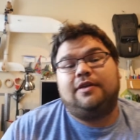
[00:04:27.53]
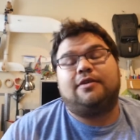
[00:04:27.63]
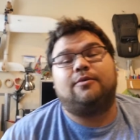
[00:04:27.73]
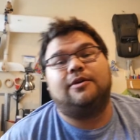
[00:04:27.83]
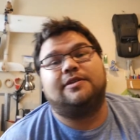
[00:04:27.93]

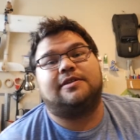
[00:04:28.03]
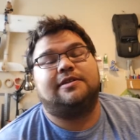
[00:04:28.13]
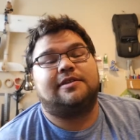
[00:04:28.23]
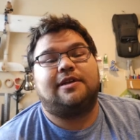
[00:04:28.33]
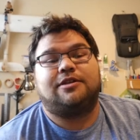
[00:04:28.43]
There was a
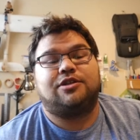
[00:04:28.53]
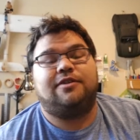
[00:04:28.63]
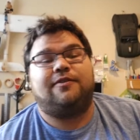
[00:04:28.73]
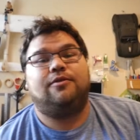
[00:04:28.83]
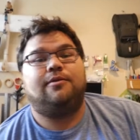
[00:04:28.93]
discussion
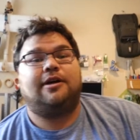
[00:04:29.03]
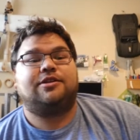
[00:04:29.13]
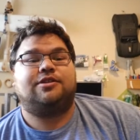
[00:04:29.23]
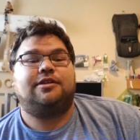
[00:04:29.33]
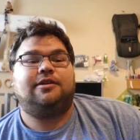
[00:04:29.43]
if you
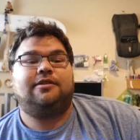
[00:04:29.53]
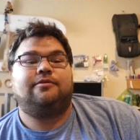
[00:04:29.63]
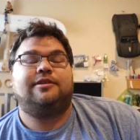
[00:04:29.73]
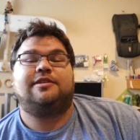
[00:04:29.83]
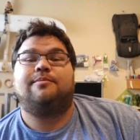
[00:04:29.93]
watched uh, the
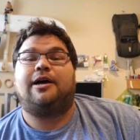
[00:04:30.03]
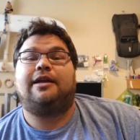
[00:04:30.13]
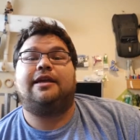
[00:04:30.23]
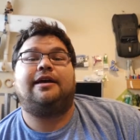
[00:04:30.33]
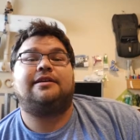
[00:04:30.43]
recent
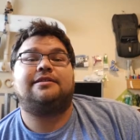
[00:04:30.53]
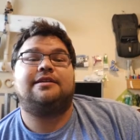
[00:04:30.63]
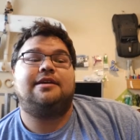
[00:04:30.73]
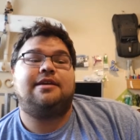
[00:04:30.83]
podcast